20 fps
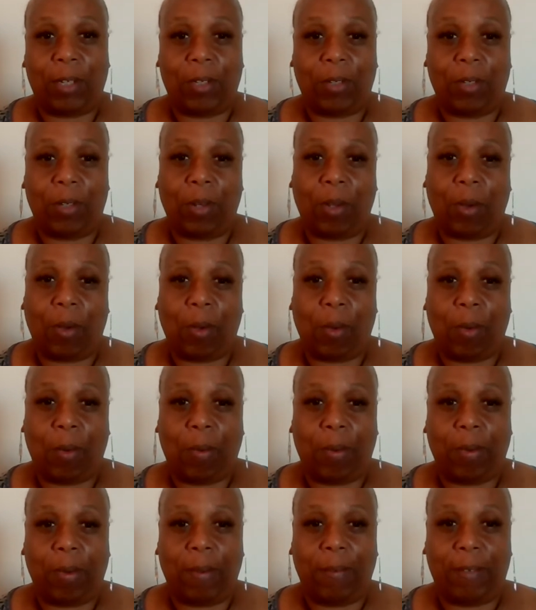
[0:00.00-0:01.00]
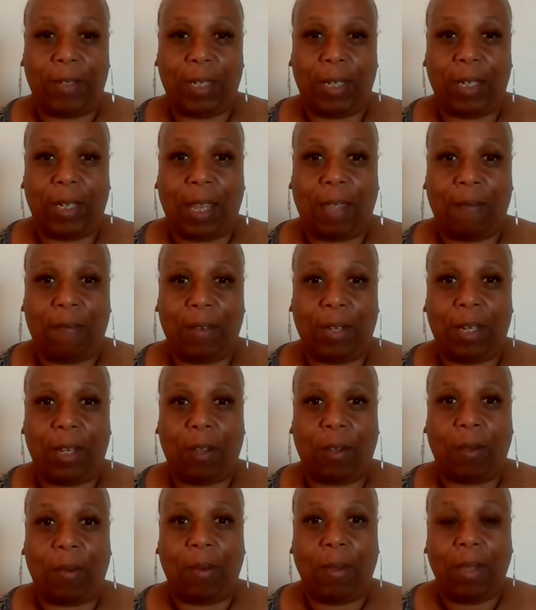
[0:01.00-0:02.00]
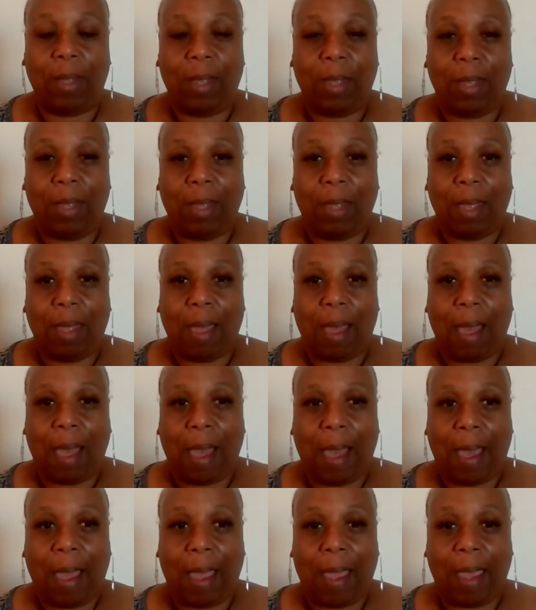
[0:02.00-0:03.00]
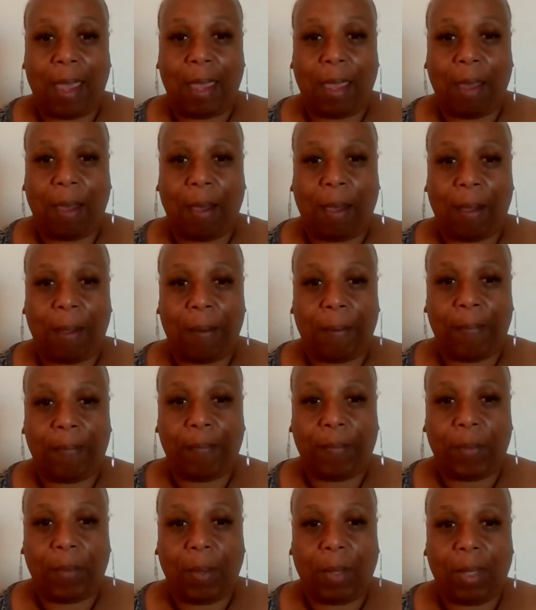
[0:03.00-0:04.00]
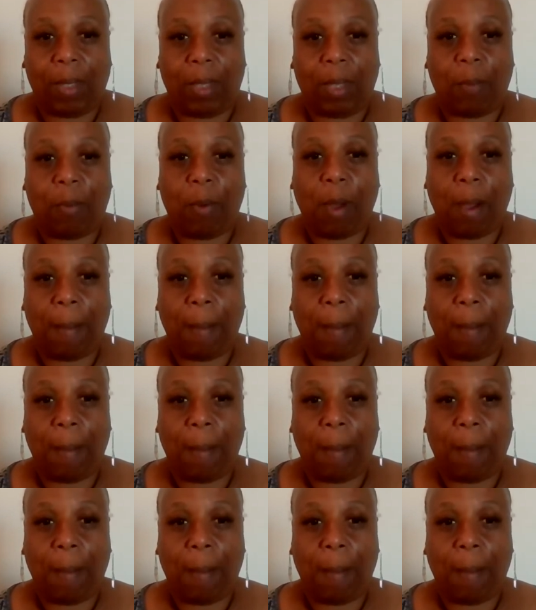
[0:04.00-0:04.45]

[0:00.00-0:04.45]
as you know, you've seen that video, I um, the